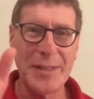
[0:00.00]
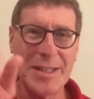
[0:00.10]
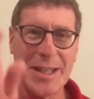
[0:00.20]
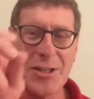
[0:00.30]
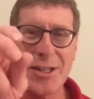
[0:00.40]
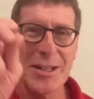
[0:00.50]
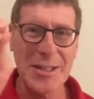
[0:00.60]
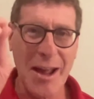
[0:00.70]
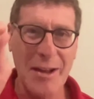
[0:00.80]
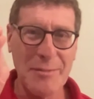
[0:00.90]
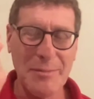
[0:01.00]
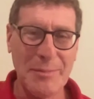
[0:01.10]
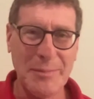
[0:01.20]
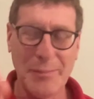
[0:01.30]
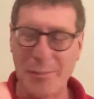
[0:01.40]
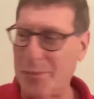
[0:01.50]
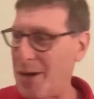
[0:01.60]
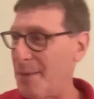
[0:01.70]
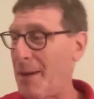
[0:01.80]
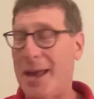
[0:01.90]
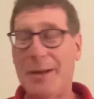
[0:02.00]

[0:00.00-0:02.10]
attention is on where am I,